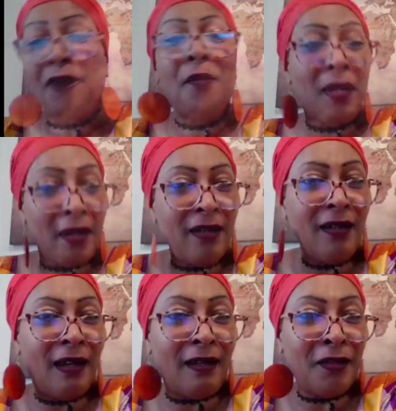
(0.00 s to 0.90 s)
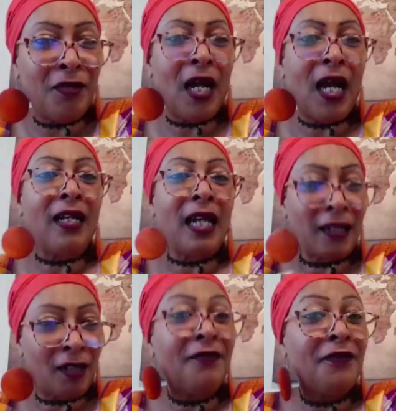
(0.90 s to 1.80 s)
from her. You know,
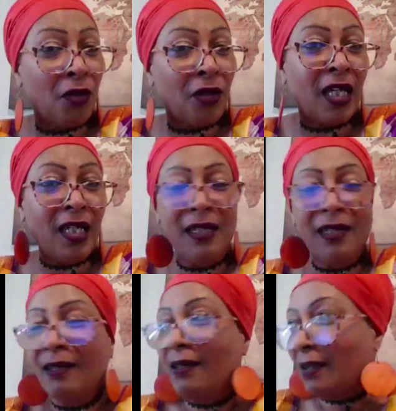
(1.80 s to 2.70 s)
I love cooking,